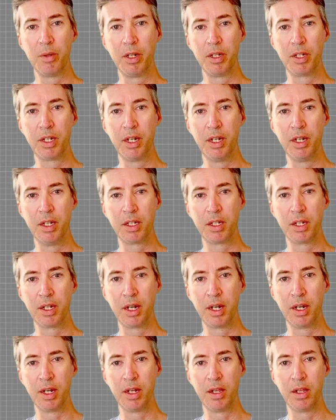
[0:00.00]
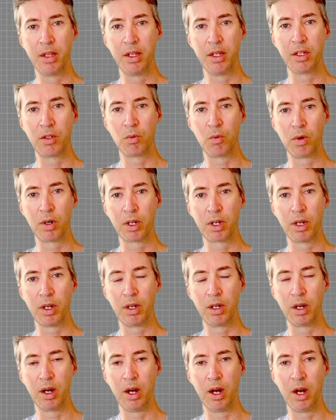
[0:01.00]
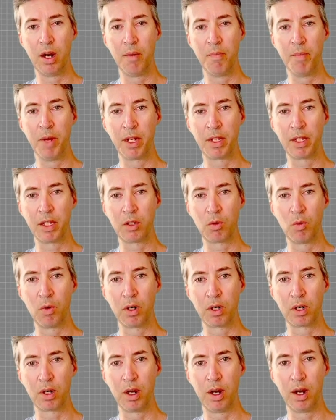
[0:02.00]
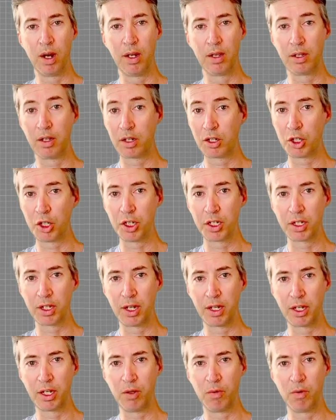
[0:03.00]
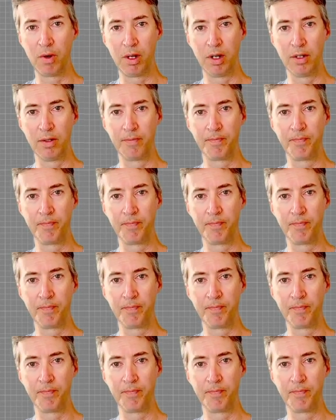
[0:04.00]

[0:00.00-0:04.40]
tedious to get this working, make this work look just like you want.